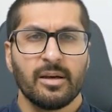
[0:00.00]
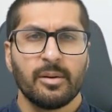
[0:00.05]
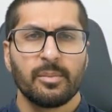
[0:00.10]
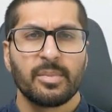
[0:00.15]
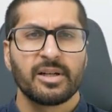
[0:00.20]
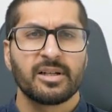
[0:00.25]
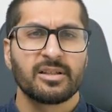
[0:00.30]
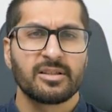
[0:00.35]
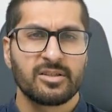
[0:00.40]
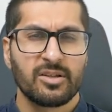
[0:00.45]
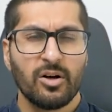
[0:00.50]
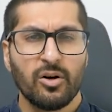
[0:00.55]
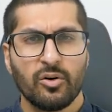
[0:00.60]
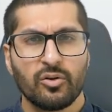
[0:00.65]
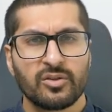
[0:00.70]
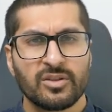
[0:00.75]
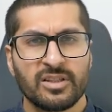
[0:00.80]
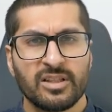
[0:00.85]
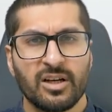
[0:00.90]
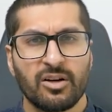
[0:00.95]
Because Zoho
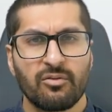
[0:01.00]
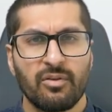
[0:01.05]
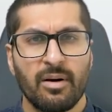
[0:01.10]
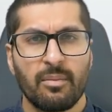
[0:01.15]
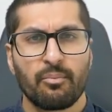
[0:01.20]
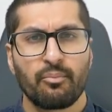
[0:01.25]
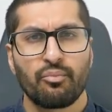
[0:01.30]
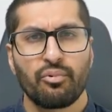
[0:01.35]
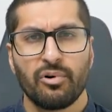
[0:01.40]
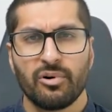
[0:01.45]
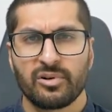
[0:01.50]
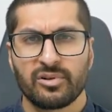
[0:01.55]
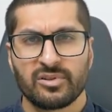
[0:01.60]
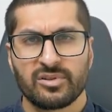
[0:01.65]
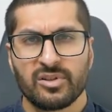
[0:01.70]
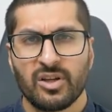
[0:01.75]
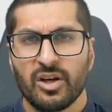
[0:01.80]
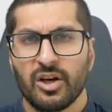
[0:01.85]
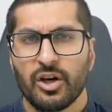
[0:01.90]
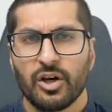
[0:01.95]
CRM
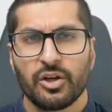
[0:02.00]
products